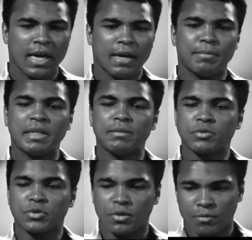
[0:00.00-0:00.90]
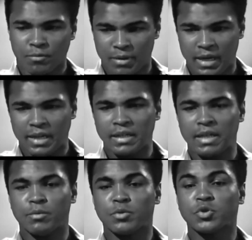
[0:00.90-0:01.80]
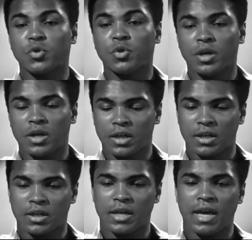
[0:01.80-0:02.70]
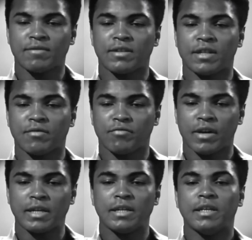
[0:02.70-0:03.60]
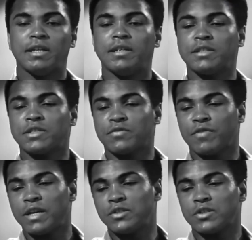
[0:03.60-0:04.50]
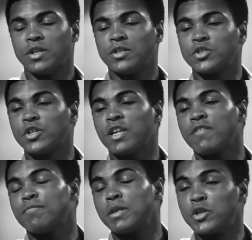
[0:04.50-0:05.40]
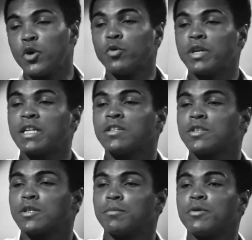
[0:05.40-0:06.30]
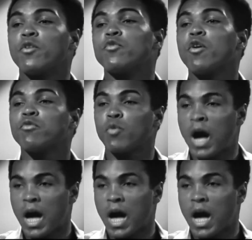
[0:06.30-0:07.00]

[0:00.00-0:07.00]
I beat him so bad, and he was so ugly after that fight, his face should have been donated to the Bureau of